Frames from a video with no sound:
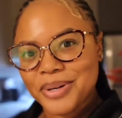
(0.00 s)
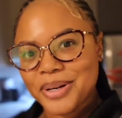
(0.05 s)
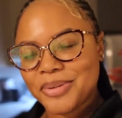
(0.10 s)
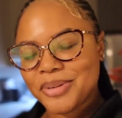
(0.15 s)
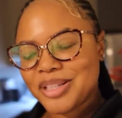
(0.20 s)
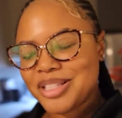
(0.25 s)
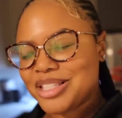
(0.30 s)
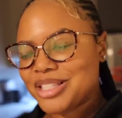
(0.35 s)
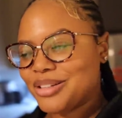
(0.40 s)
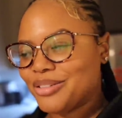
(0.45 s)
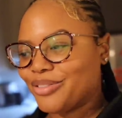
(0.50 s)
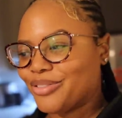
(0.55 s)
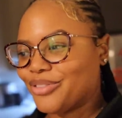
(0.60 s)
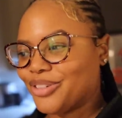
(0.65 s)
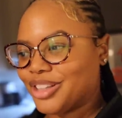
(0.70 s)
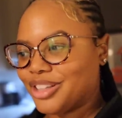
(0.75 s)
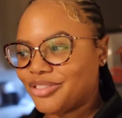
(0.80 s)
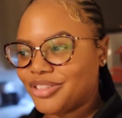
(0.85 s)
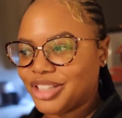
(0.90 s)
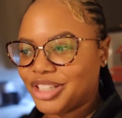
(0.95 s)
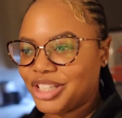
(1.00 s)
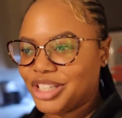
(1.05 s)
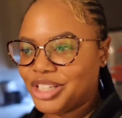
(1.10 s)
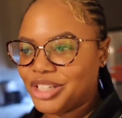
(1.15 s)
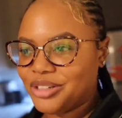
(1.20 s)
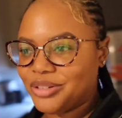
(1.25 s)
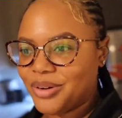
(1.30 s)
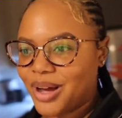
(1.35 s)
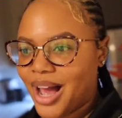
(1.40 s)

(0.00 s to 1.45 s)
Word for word: It was really, really cute.